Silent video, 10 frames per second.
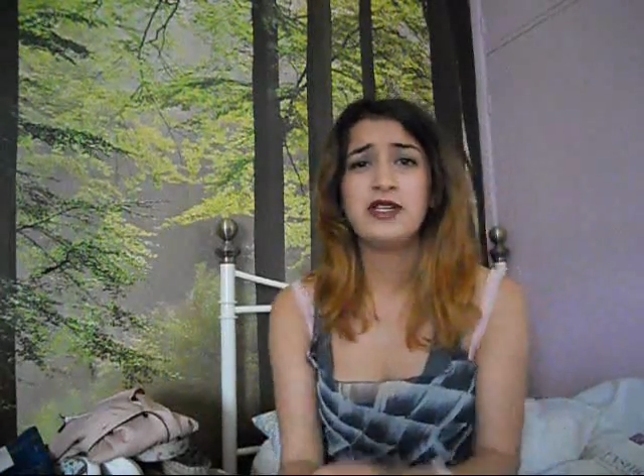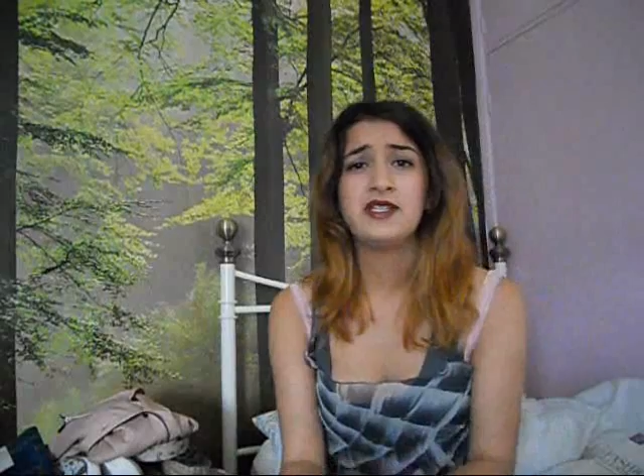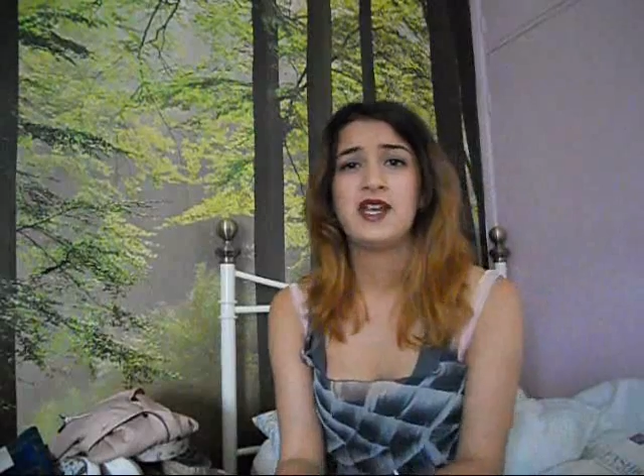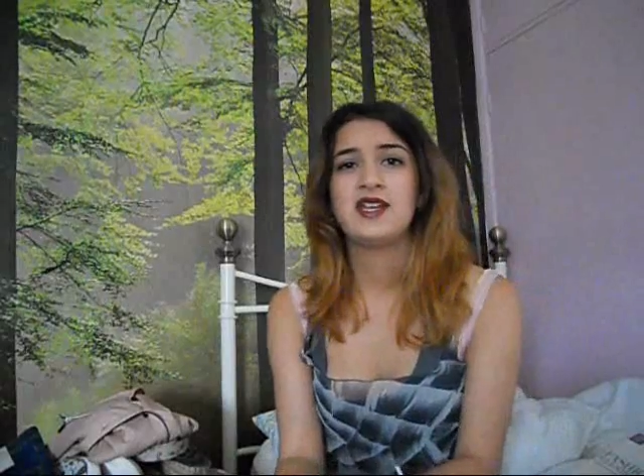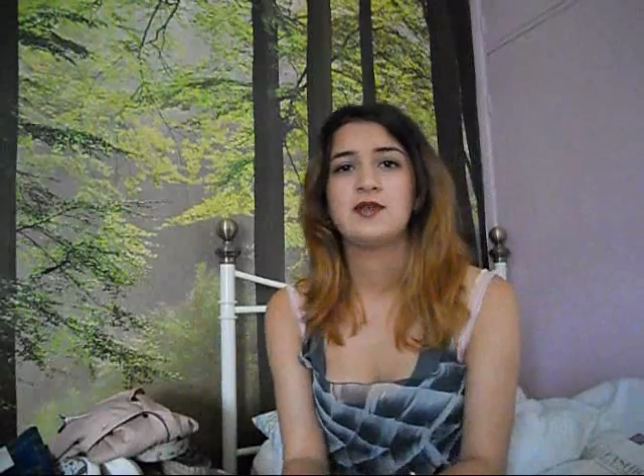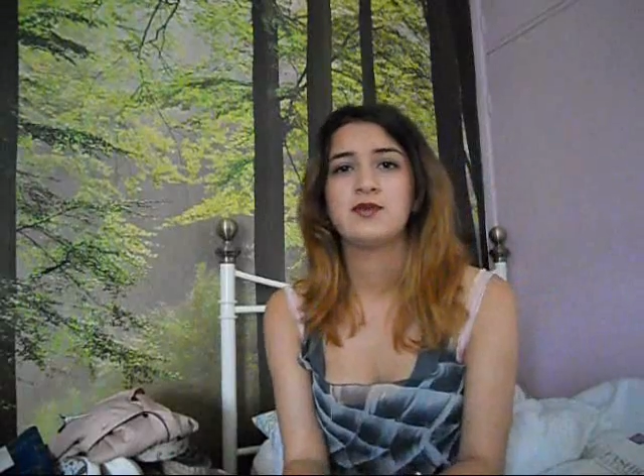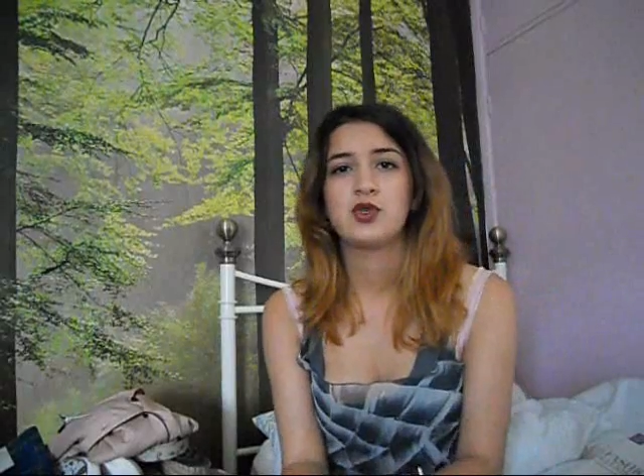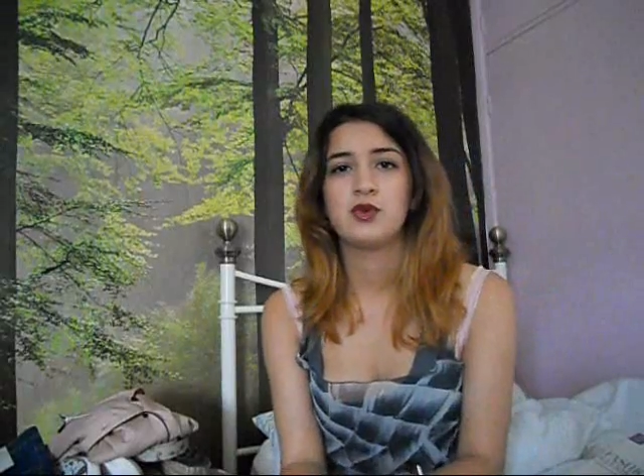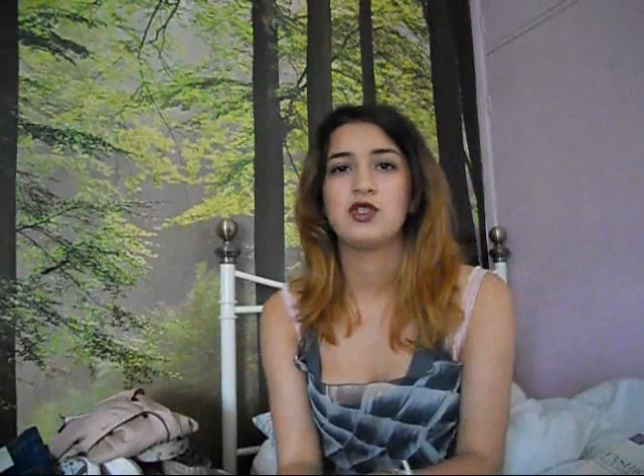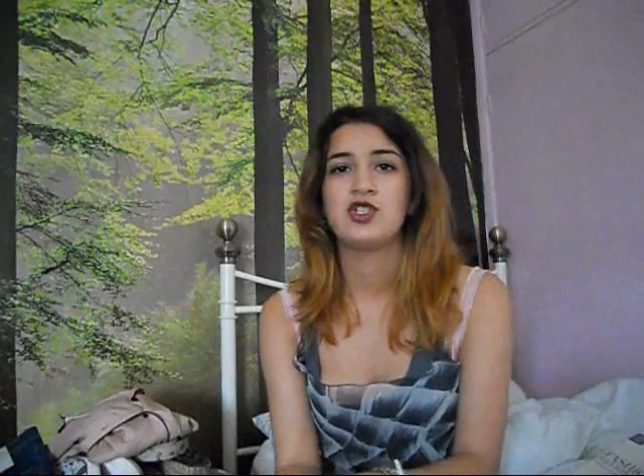I stayed in
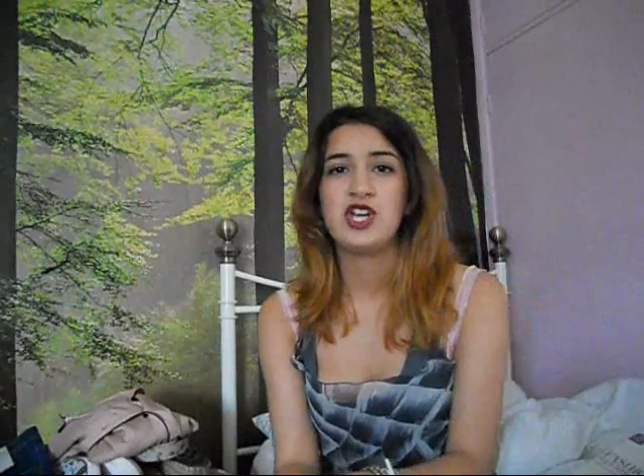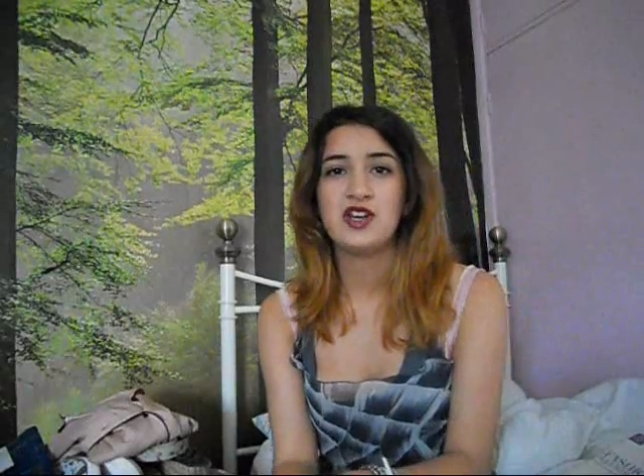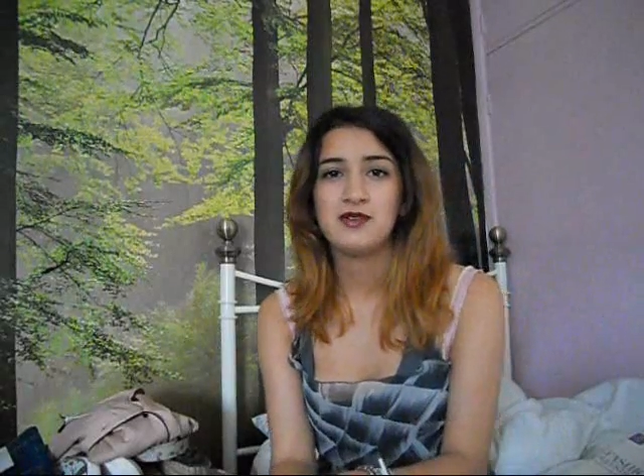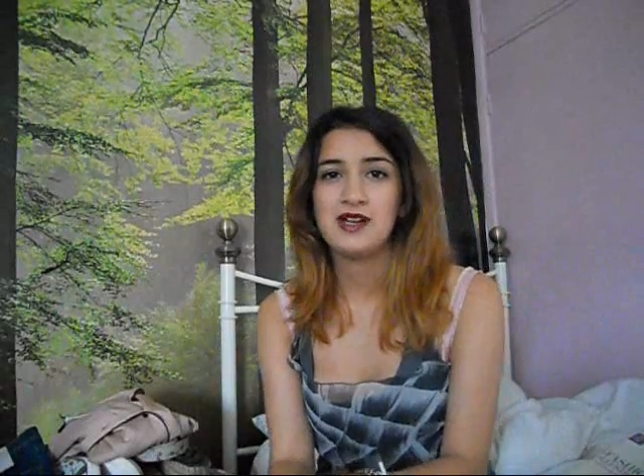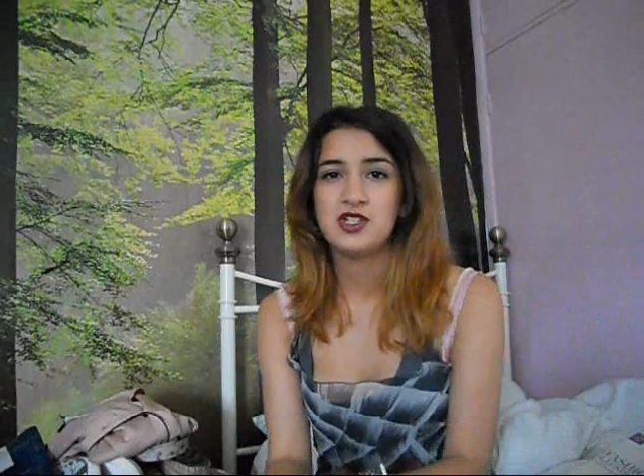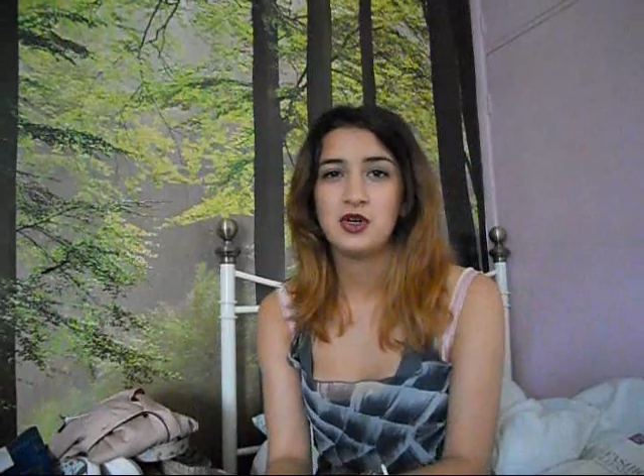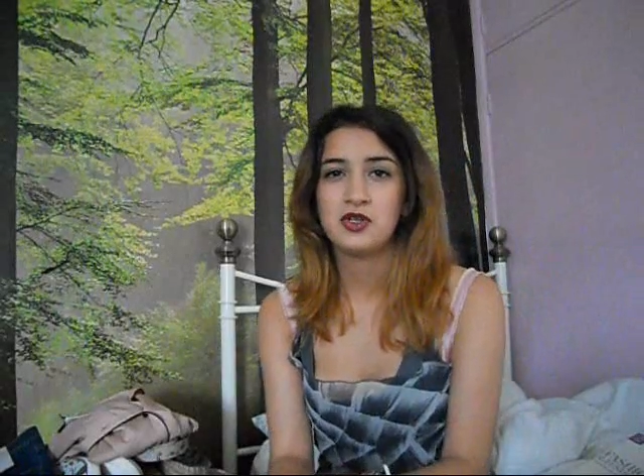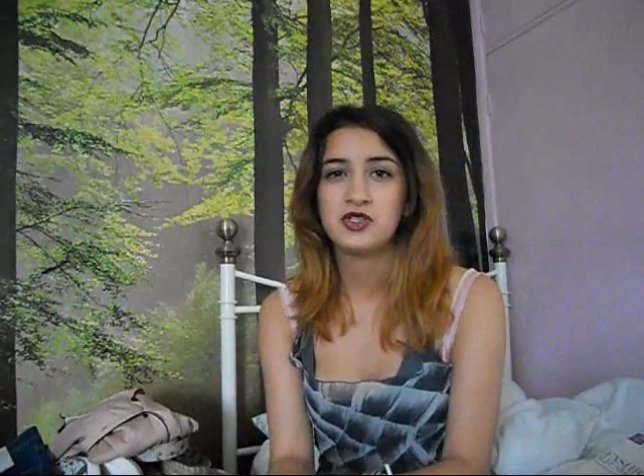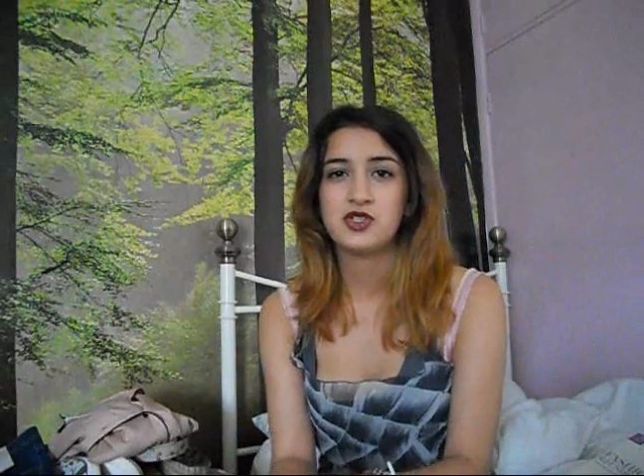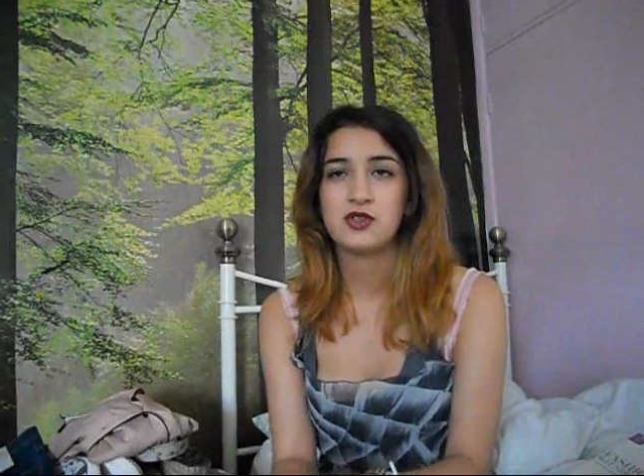was called the Generator
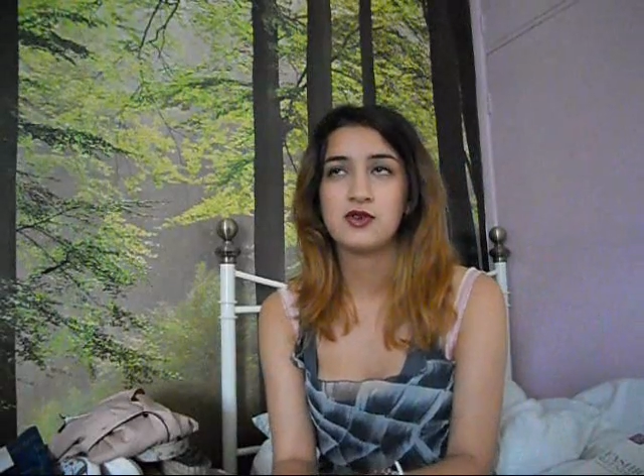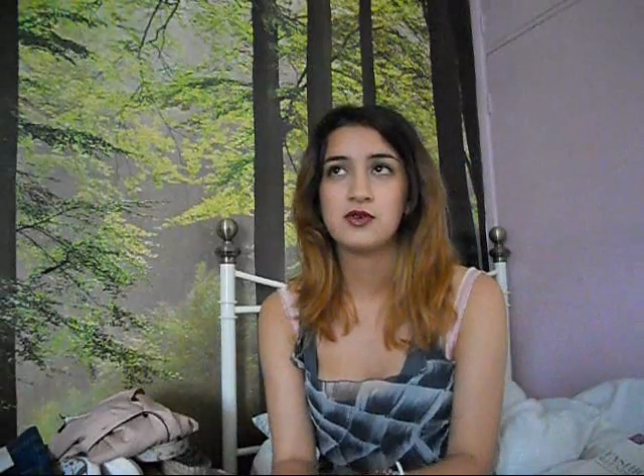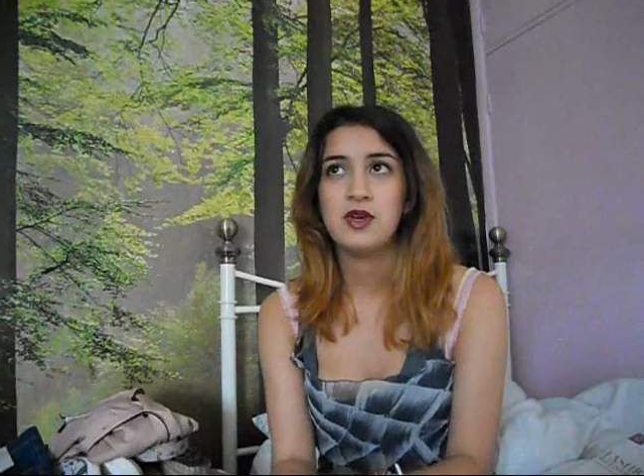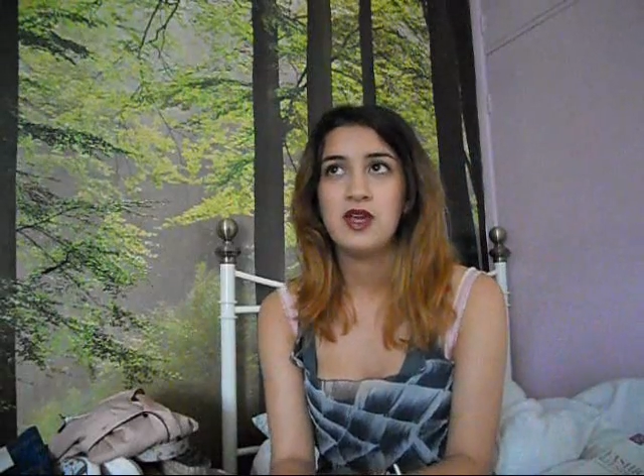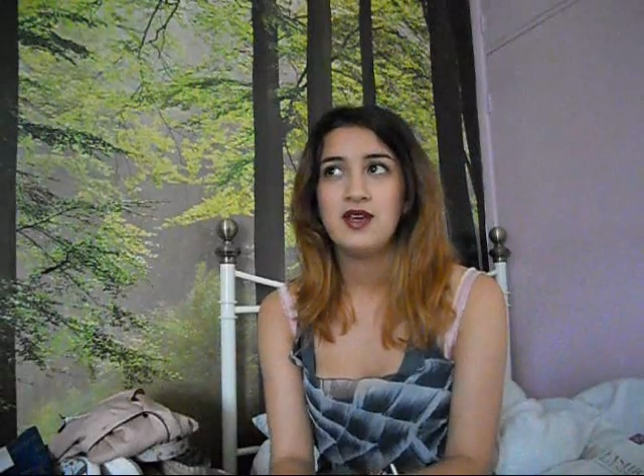Hostel.